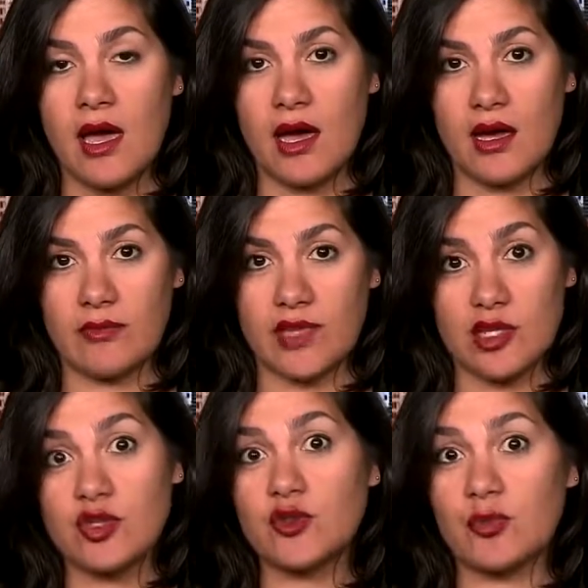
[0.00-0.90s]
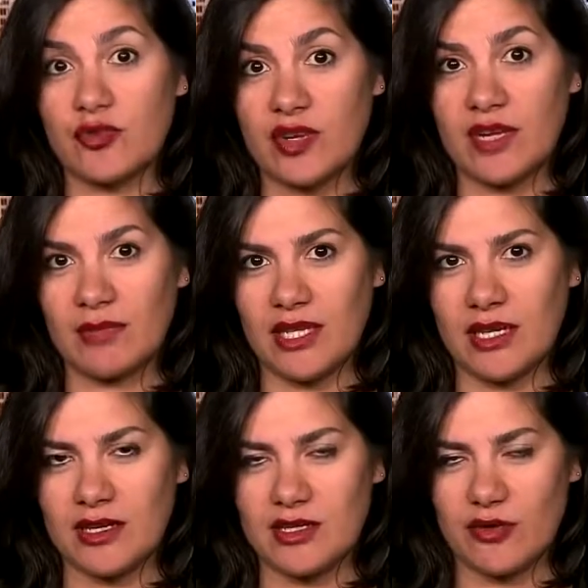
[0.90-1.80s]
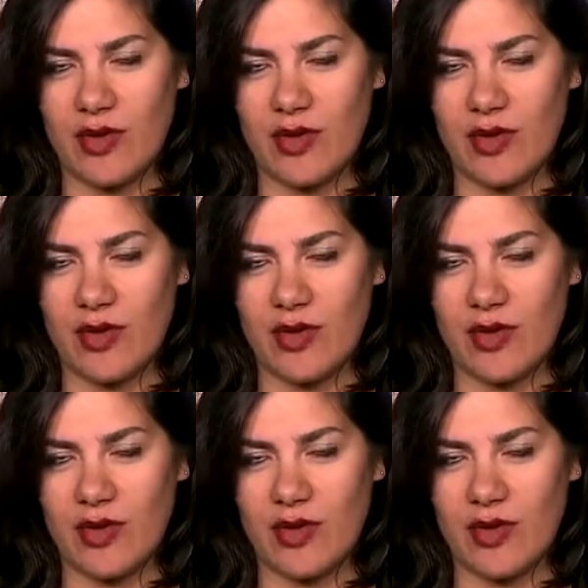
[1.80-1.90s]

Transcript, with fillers: um, the supreme leader, as you